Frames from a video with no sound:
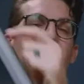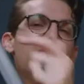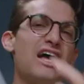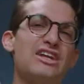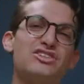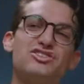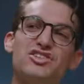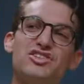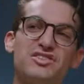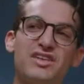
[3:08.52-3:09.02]

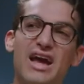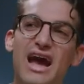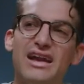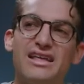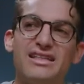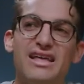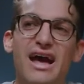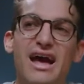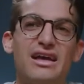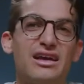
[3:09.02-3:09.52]
That's just kind
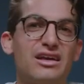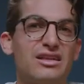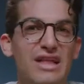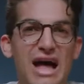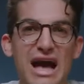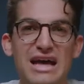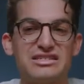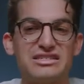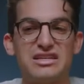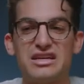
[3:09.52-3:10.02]
of that
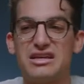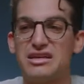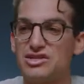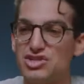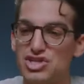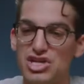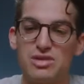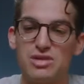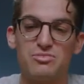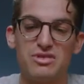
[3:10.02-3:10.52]
classic
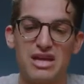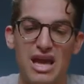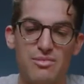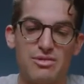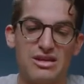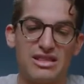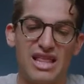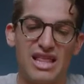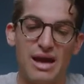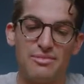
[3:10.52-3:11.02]
cheap
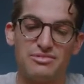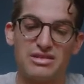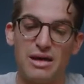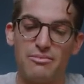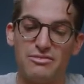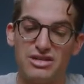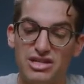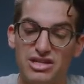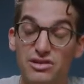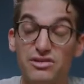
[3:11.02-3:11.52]
gaming
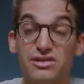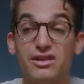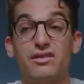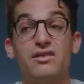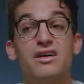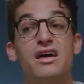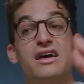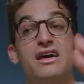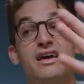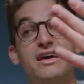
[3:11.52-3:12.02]
laptop material.